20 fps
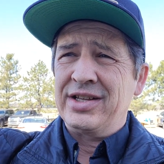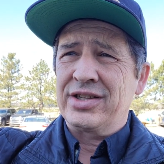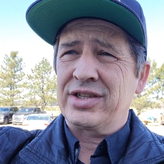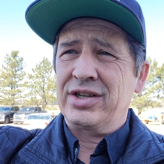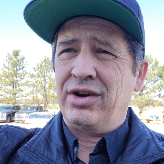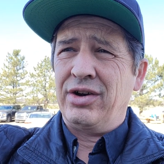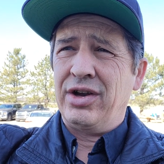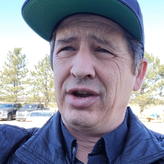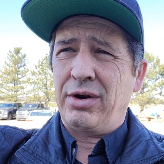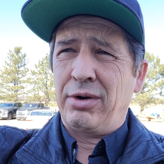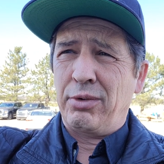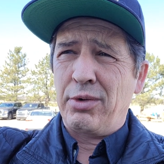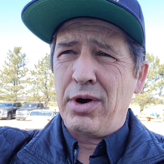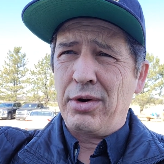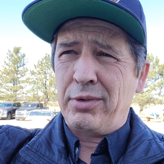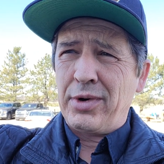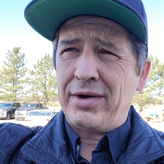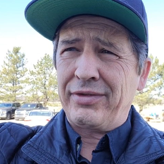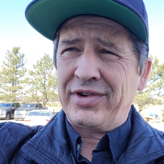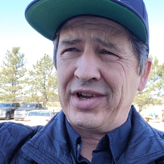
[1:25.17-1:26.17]
So here
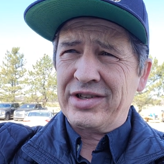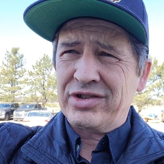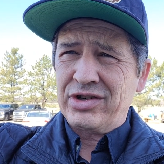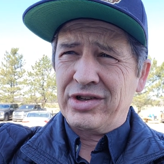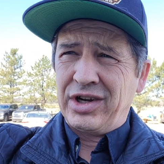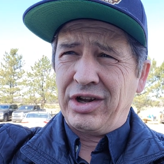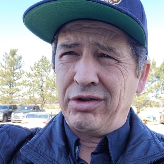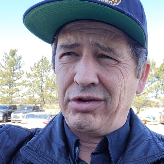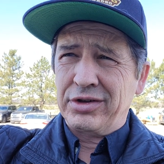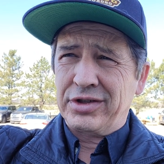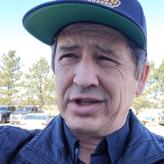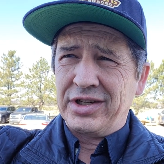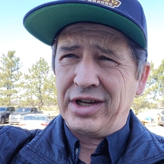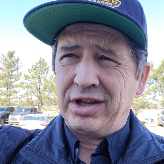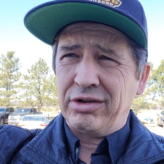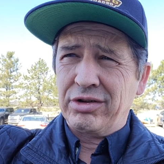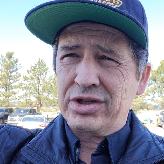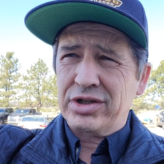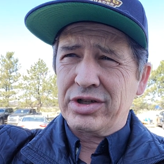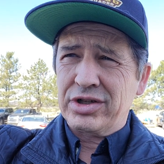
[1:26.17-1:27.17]
we're a Rough Country dealer at the
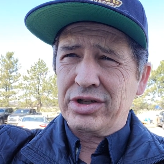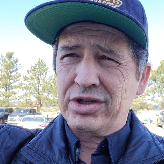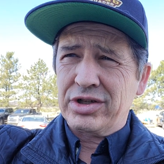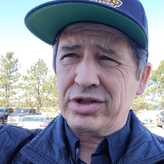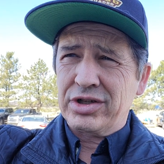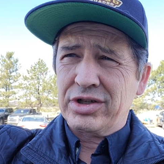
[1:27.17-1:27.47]
dealership.